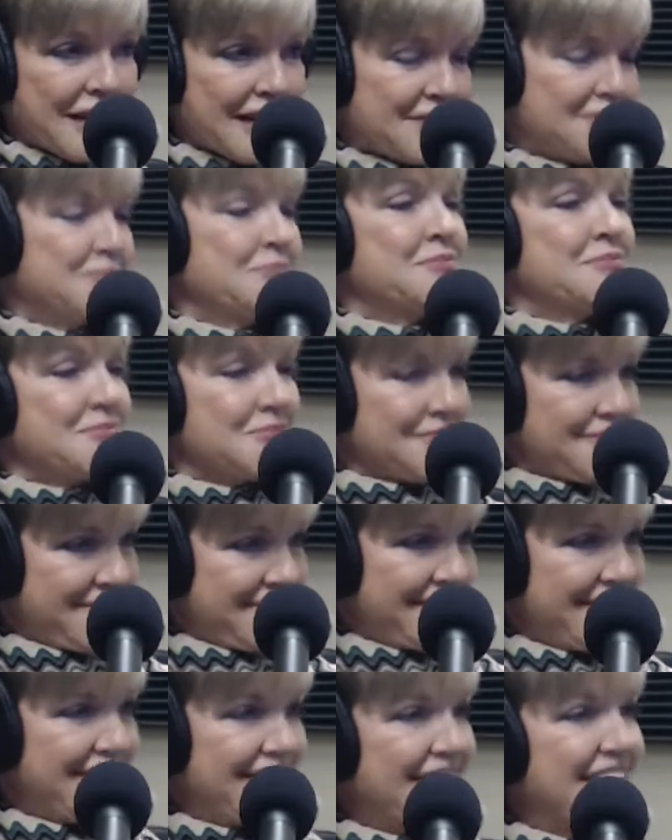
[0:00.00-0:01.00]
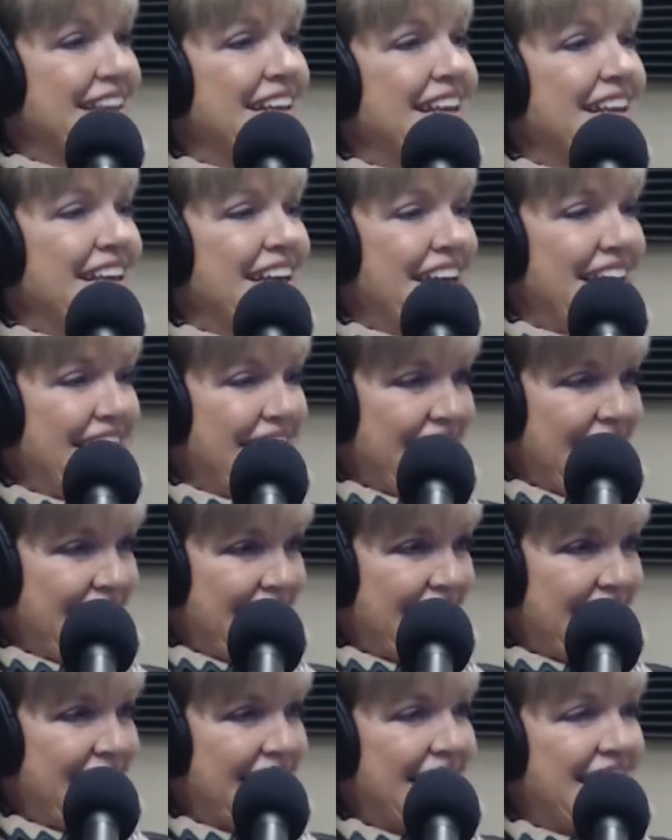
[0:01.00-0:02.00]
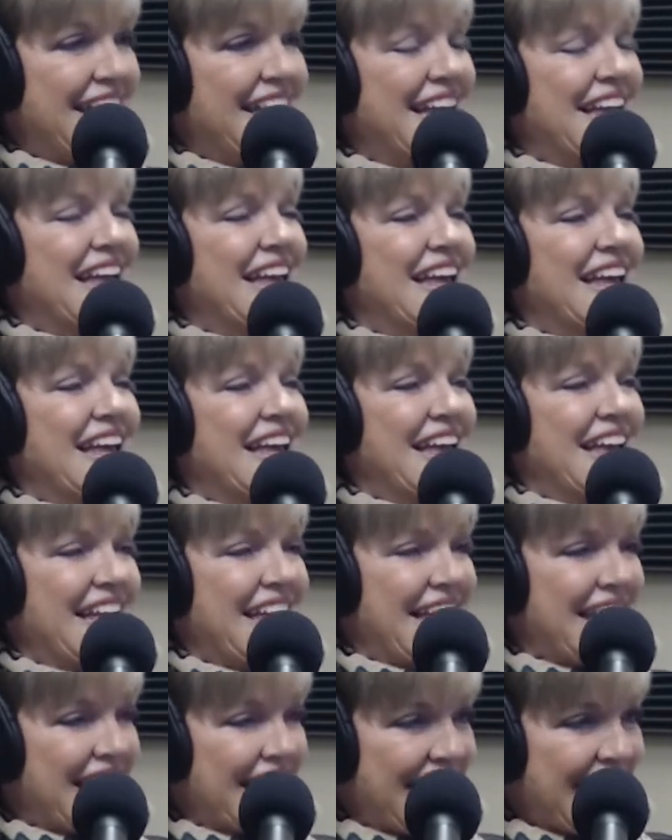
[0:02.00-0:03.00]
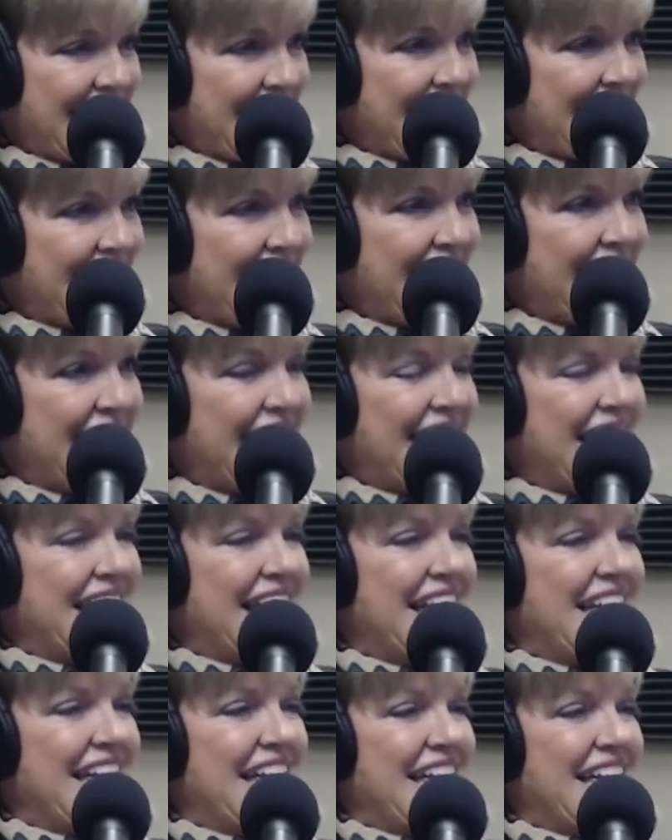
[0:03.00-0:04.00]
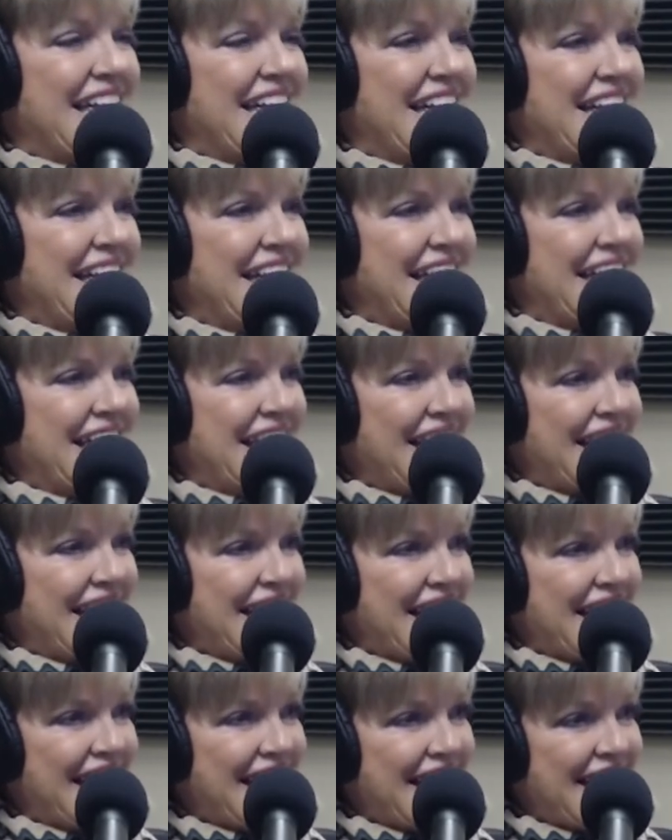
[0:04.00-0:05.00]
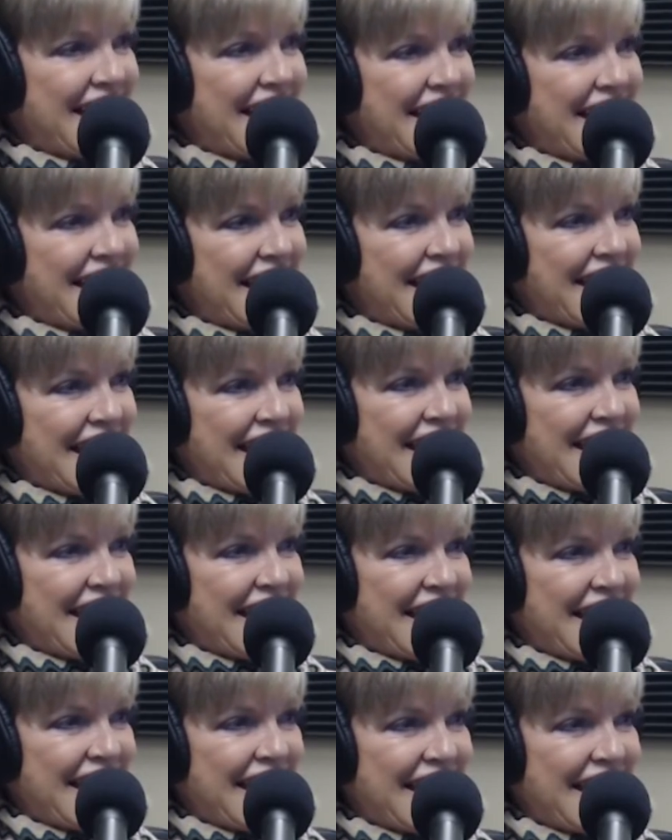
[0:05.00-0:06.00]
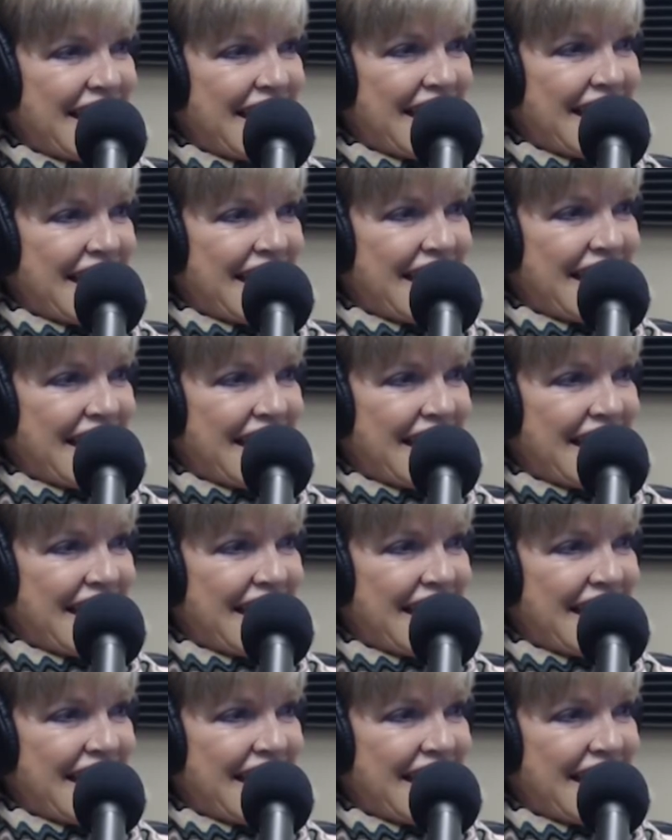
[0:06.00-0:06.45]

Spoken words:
(silent)